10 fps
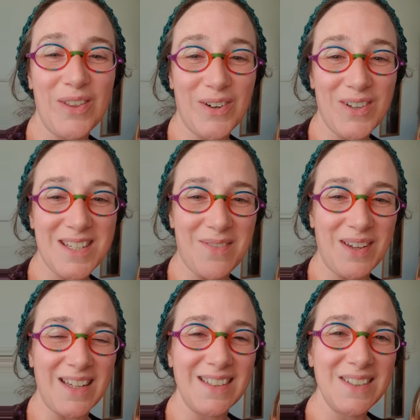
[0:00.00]
all the girls
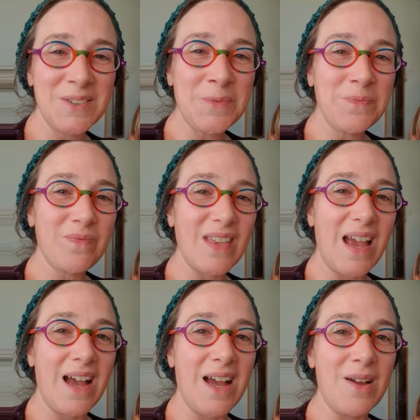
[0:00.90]
coming
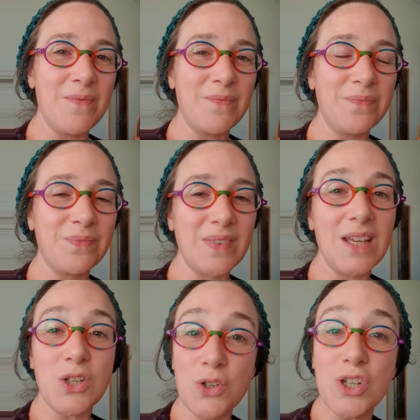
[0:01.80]
in,
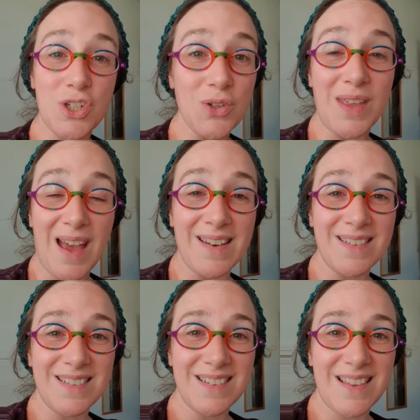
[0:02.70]
you should do that.
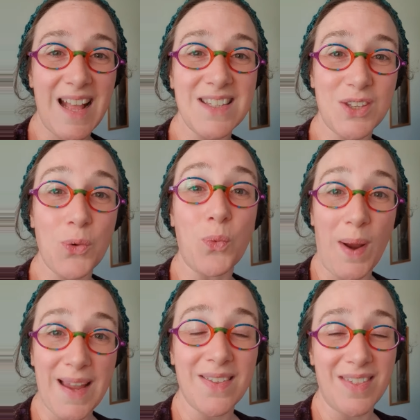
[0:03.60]
That's the
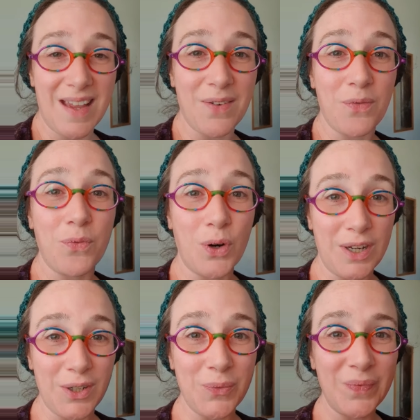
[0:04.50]
right thing for
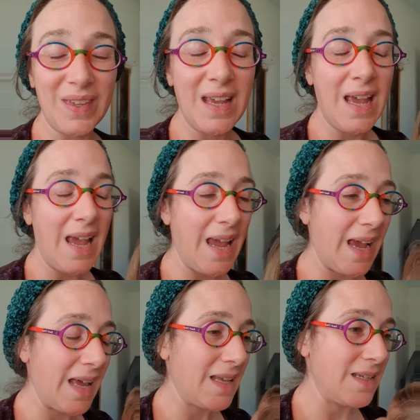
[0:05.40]
you.
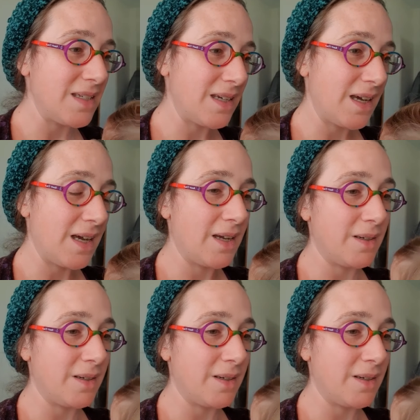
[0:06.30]
And